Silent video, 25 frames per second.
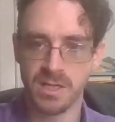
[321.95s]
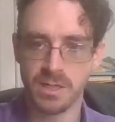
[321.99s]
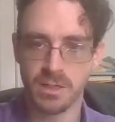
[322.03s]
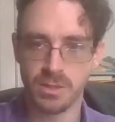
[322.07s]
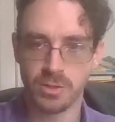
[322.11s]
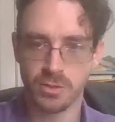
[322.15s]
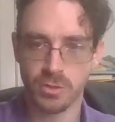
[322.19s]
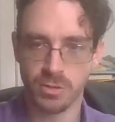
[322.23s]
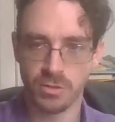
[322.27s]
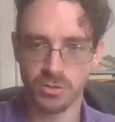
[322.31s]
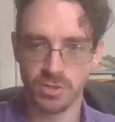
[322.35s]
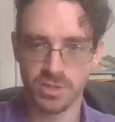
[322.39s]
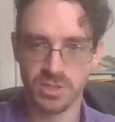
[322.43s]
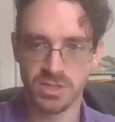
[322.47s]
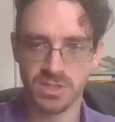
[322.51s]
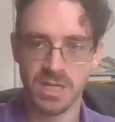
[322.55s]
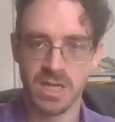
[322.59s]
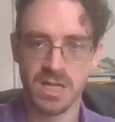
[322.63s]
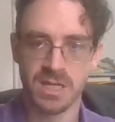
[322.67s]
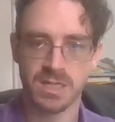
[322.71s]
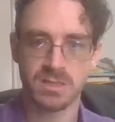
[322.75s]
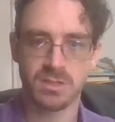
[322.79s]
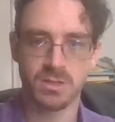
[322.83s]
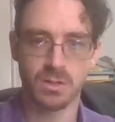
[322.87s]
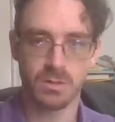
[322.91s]
atrocious
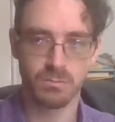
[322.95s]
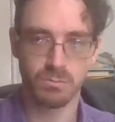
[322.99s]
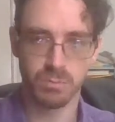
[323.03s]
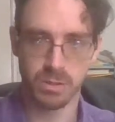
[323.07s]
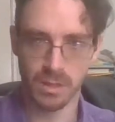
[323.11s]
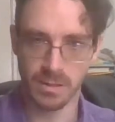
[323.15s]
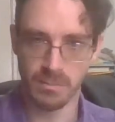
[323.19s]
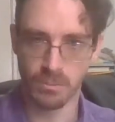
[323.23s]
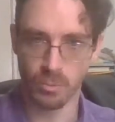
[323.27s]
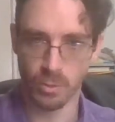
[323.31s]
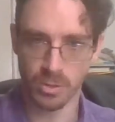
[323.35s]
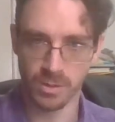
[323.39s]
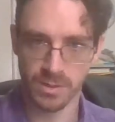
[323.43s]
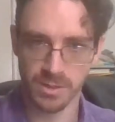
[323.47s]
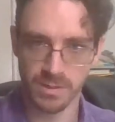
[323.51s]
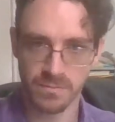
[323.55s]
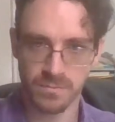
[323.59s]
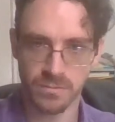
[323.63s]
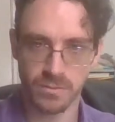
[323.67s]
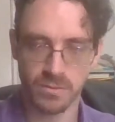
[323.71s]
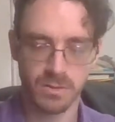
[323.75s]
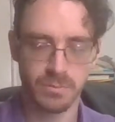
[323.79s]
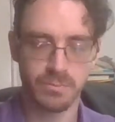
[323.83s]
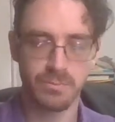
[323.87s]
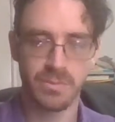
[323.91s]
acts are blameworthy
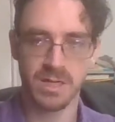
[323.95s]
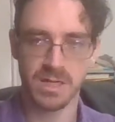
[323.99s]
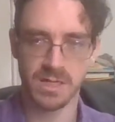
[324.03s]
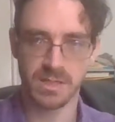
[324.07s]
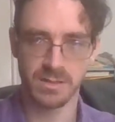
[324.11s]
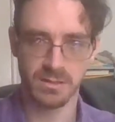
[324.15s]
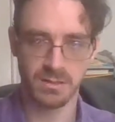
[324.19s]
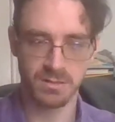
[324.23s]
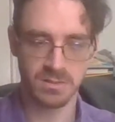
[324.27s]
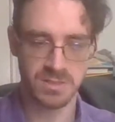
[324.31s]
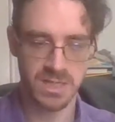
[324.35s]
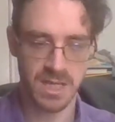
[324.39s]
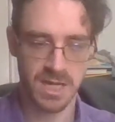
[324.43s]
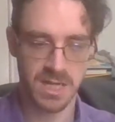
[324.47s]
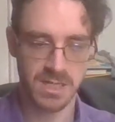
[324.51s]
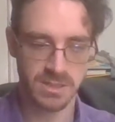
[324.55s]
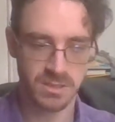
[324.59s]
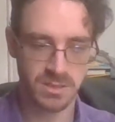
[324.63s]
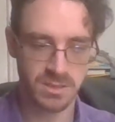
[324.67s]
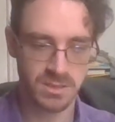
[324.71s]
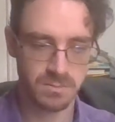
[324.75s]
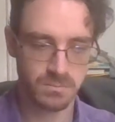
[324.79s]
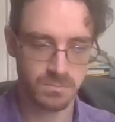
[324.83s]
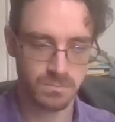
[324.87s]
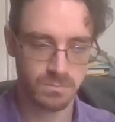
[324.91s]
for committing those
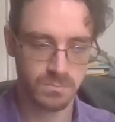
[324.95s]
acts.